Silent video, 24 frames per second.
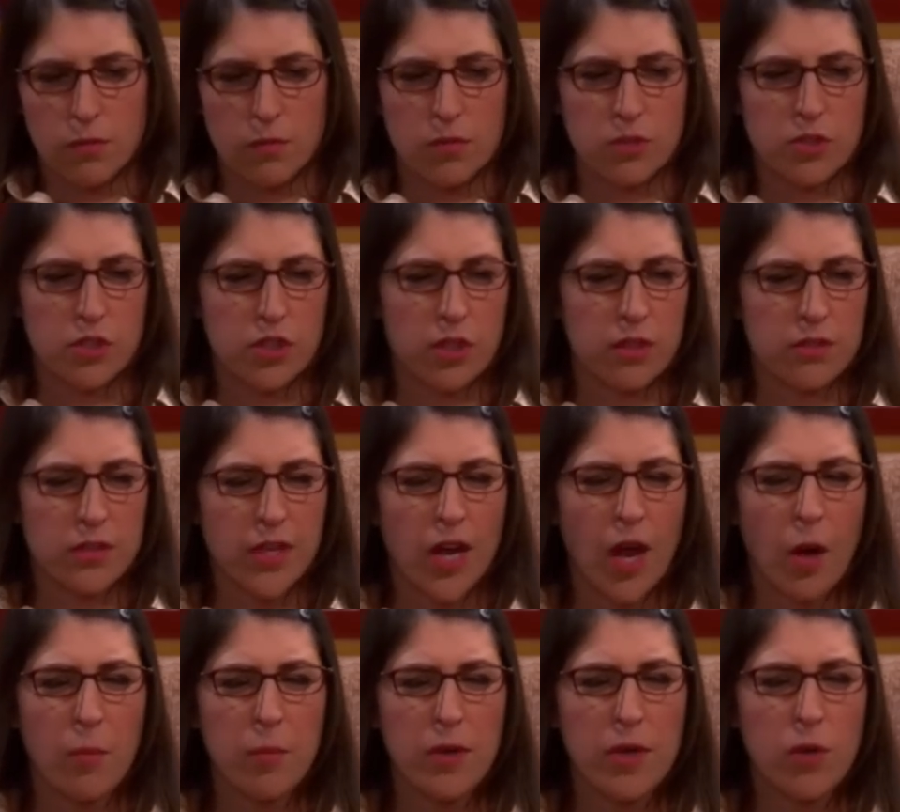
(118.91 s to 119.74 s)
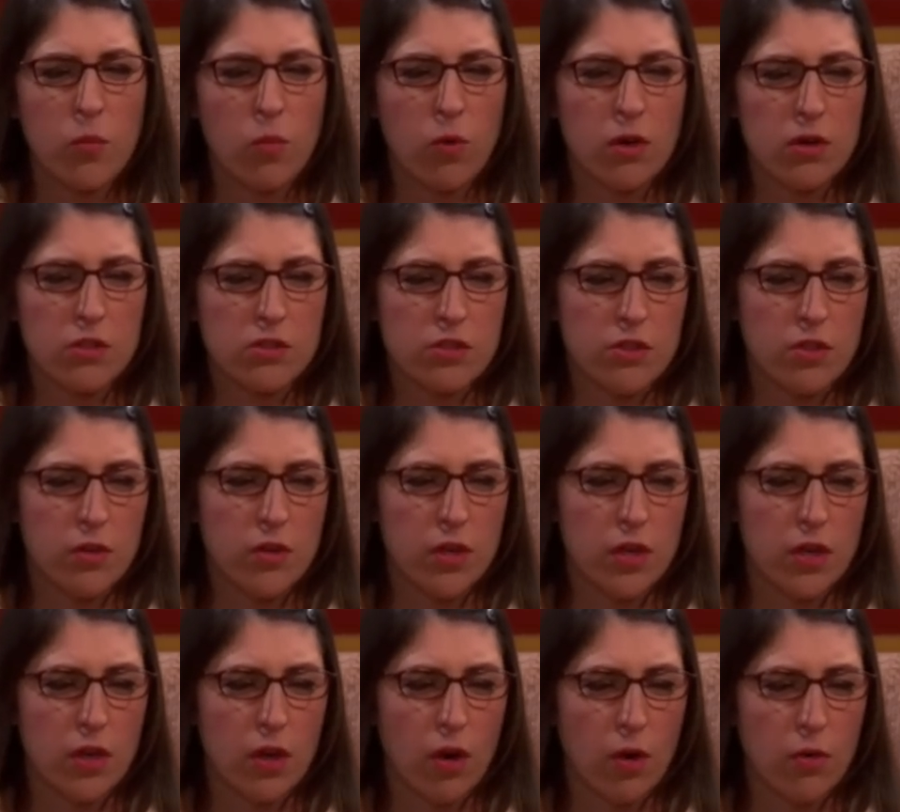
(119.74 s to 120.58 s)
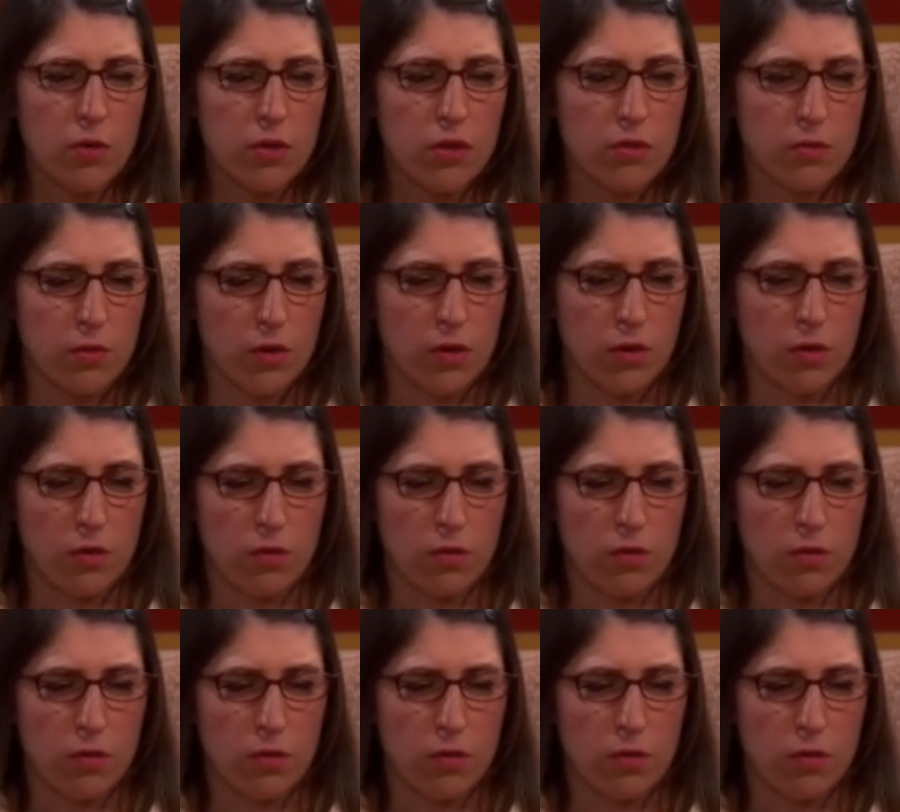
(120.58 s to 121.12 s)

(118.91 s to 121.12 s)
Sheldon, how many words are you gonna go through?